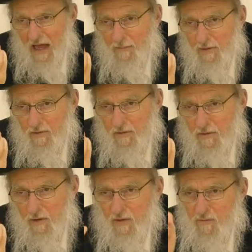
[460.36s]
happen,
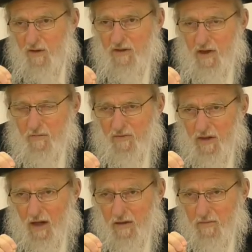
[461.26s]
you've convicted him of
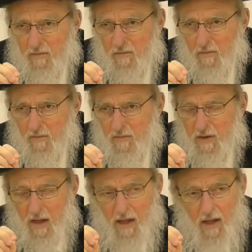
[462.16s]
lying.
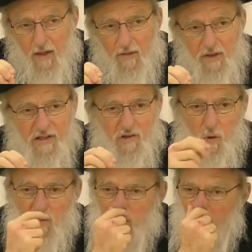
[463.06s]
This is
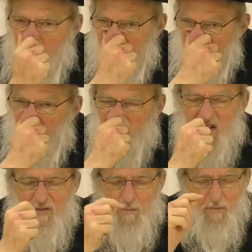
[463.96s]
all the more so if the